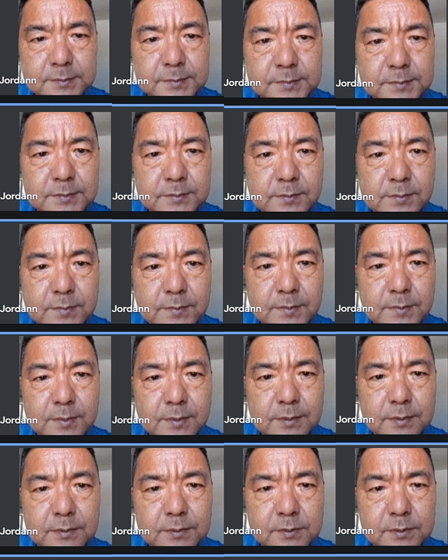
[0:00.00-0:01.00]
and if the
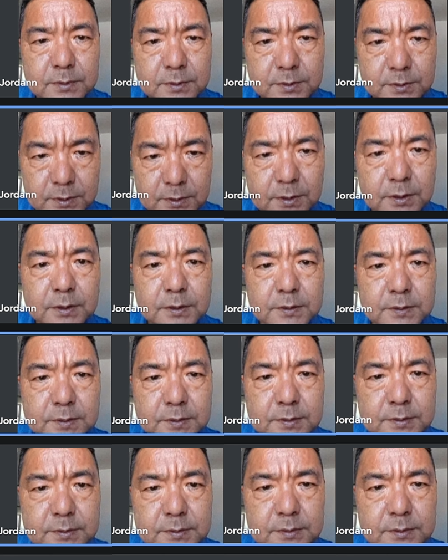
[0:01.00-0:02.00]
stem ends
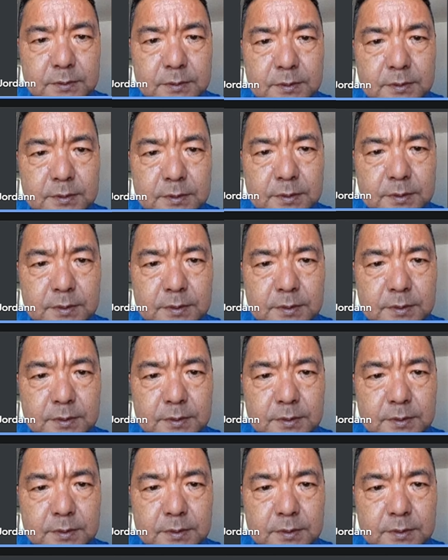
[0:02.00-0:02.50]
in e,